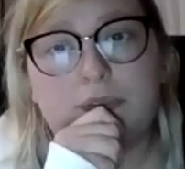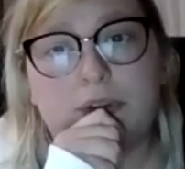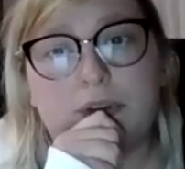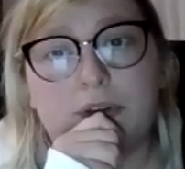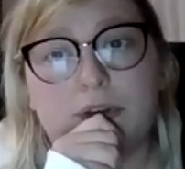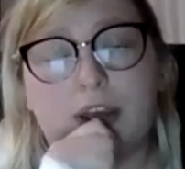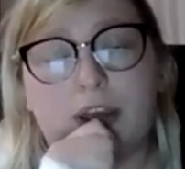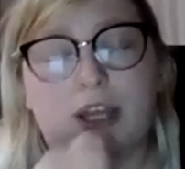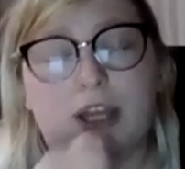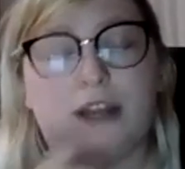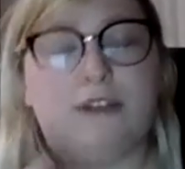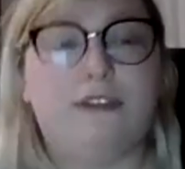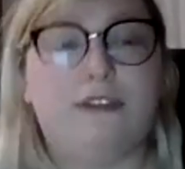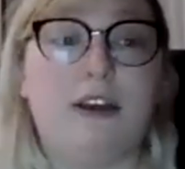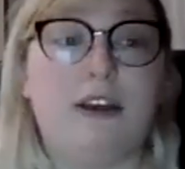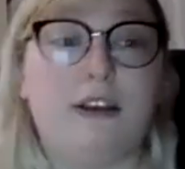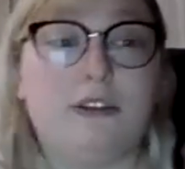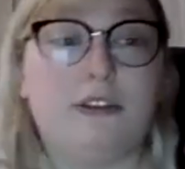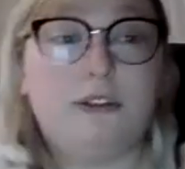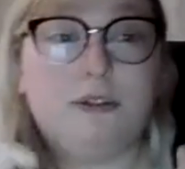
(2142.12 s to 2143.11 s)
it
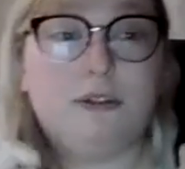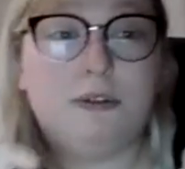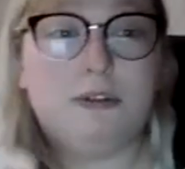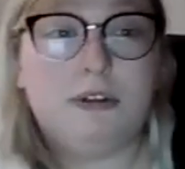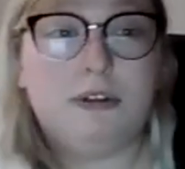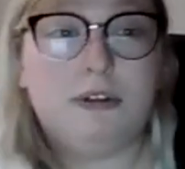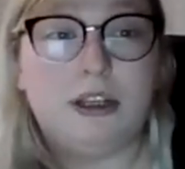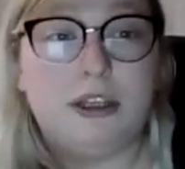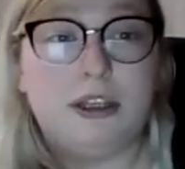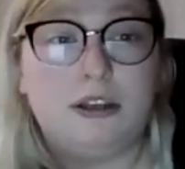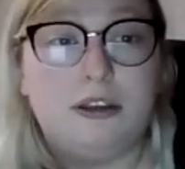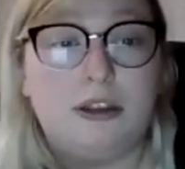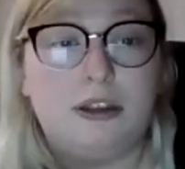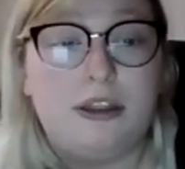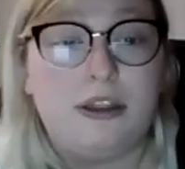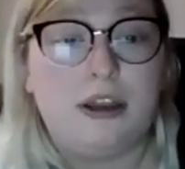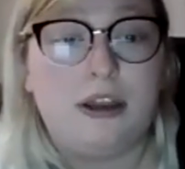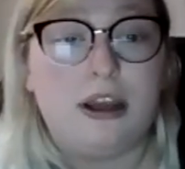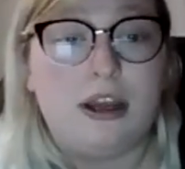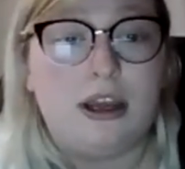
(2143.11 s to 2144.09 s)
says when
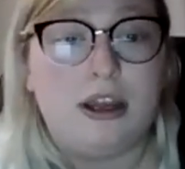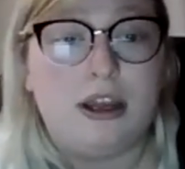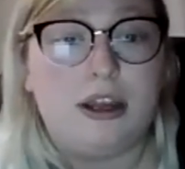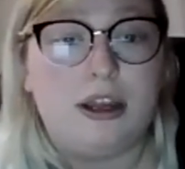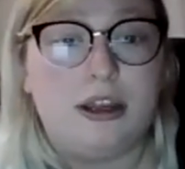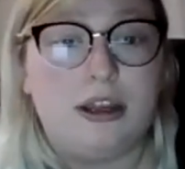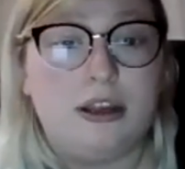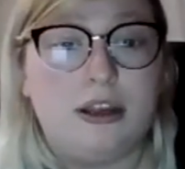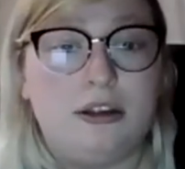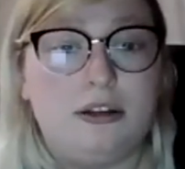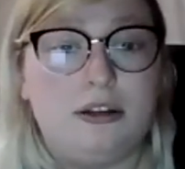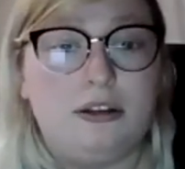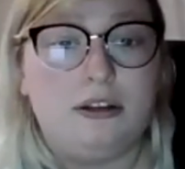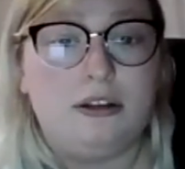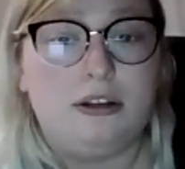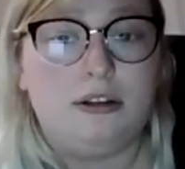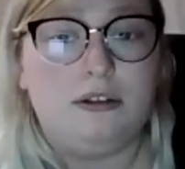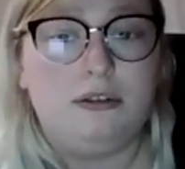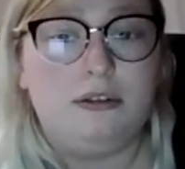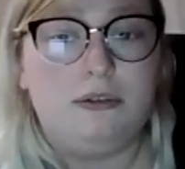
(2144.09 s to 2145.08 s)
they
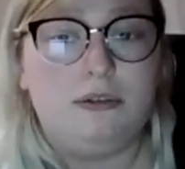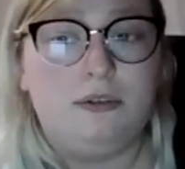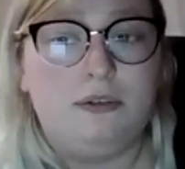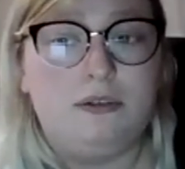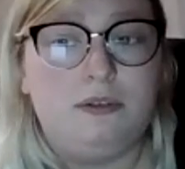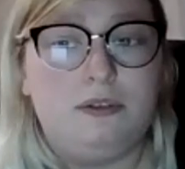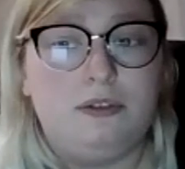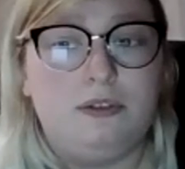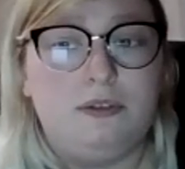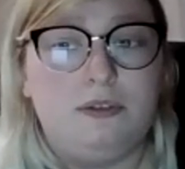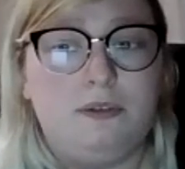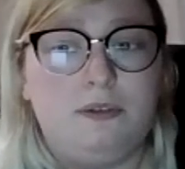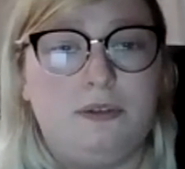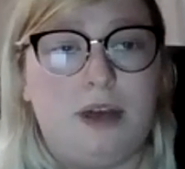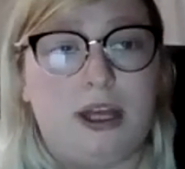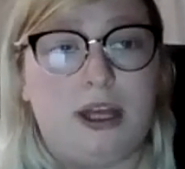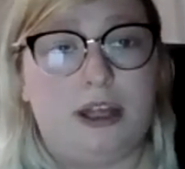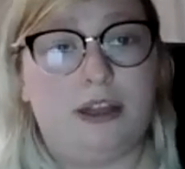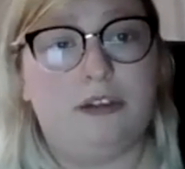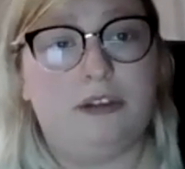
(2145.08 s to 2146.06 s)

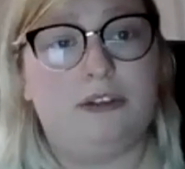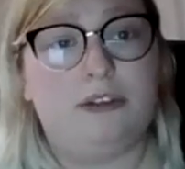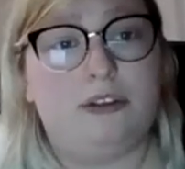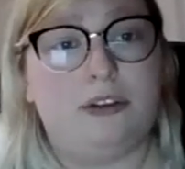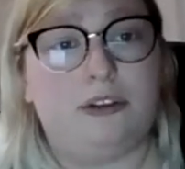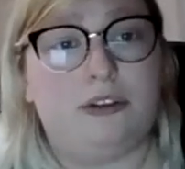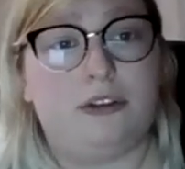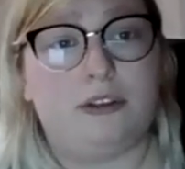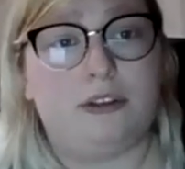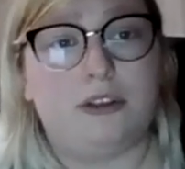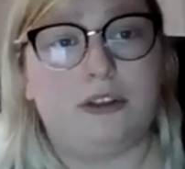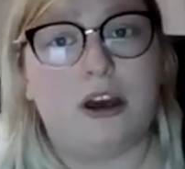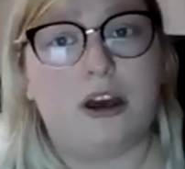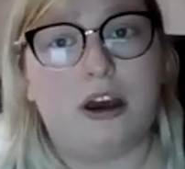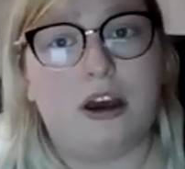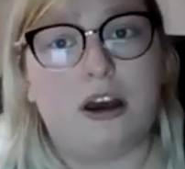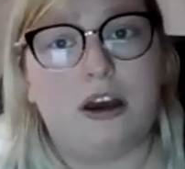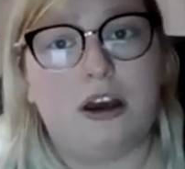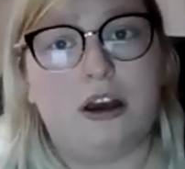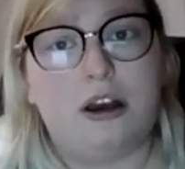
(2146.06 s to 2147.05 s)
went to
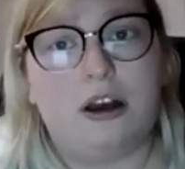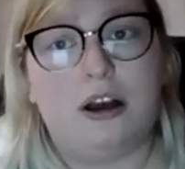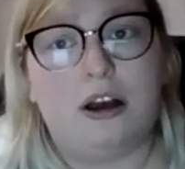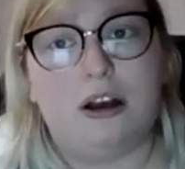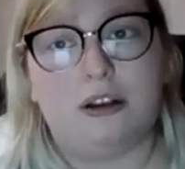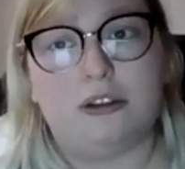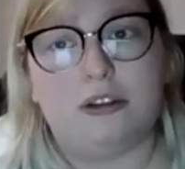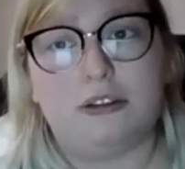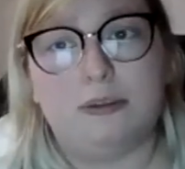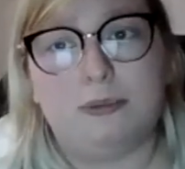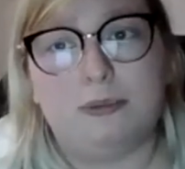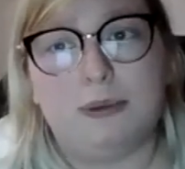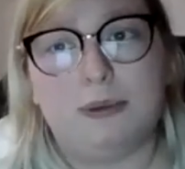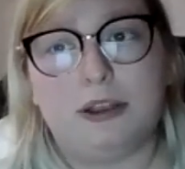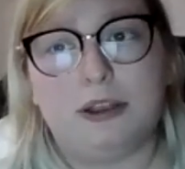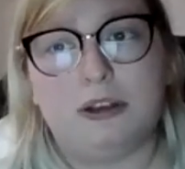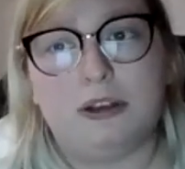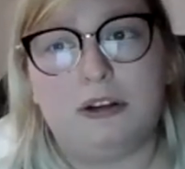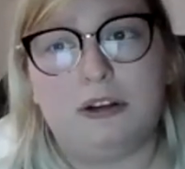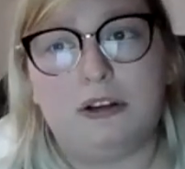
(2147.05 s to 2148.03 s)
the
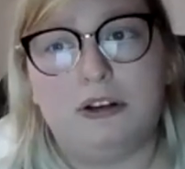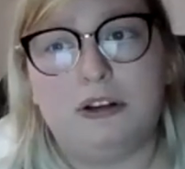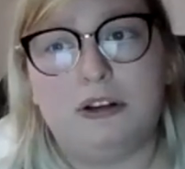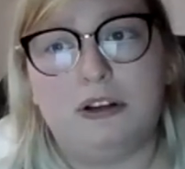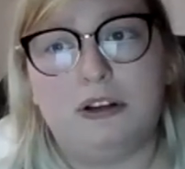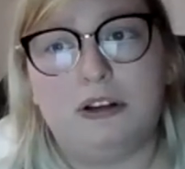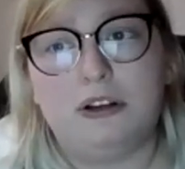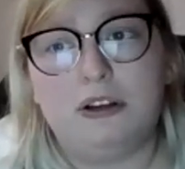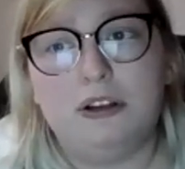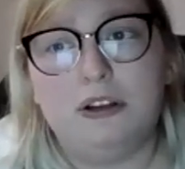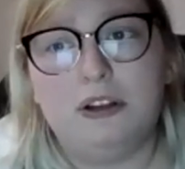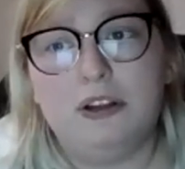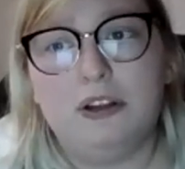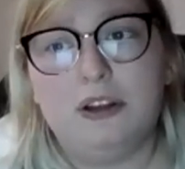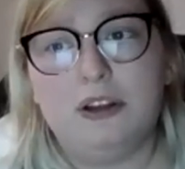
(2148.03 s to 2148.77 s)
hospital,